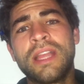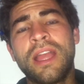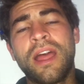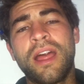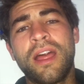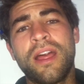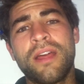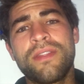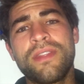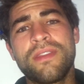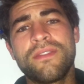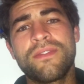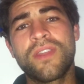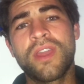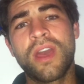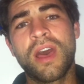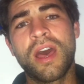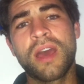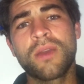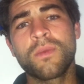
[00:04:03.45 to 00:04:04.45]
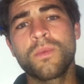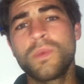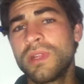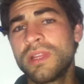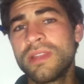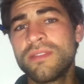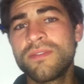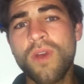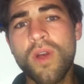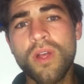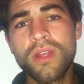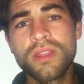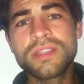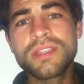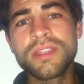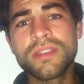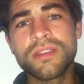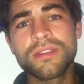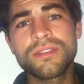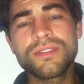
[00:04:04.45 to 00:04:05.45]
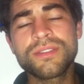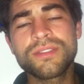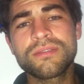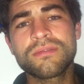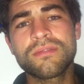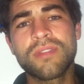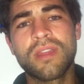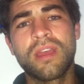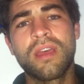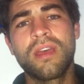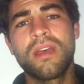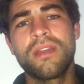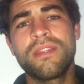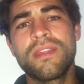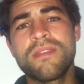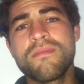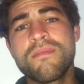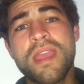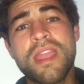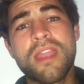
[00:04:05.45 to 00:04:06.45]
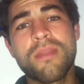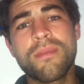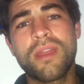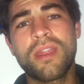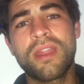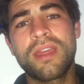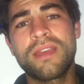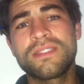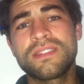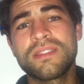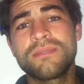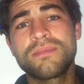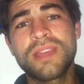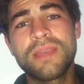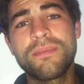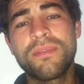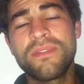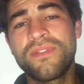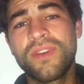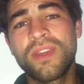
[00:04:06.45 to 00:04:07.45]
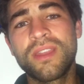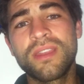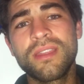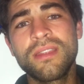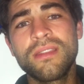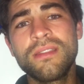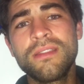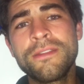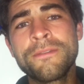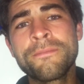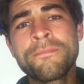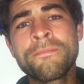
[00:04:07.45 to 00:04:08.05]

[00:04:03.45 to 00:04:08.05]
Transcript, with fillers: Uh, they've got willing volunteers. Uh, they may or may not have some type of funding.